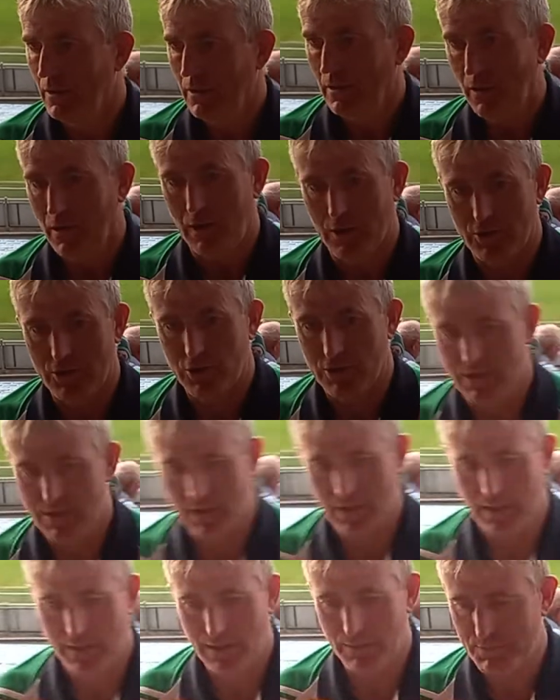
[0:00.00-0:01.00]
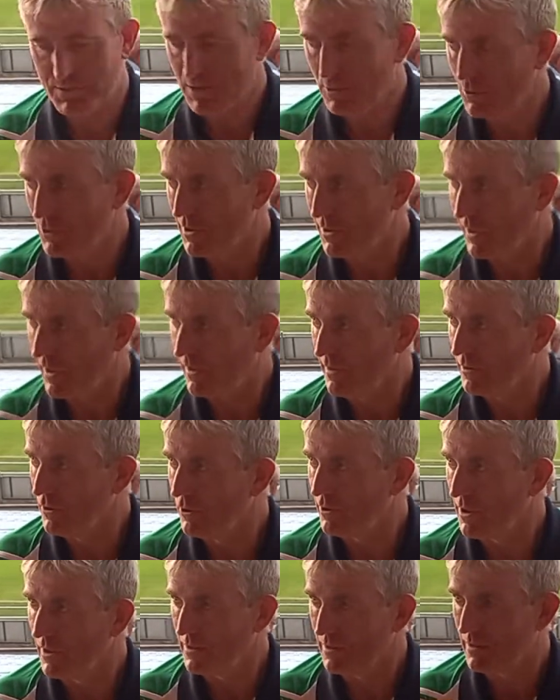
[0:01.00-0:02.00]
Oh, jeez, yeah, absolutely, yeah. No,
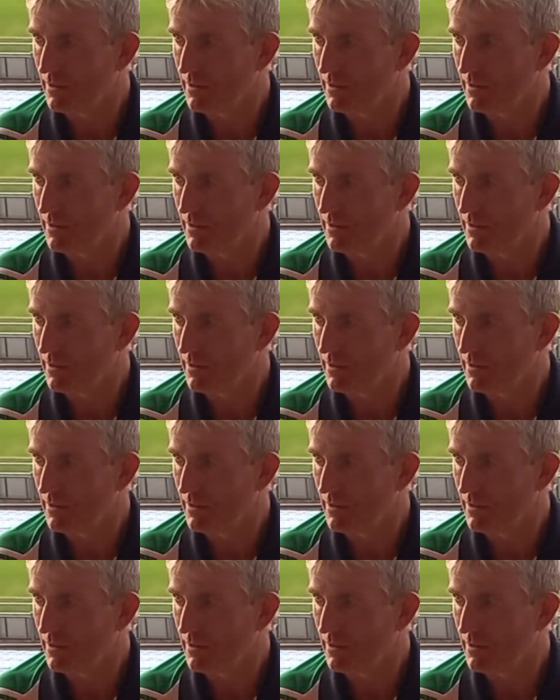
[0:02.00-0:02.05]
they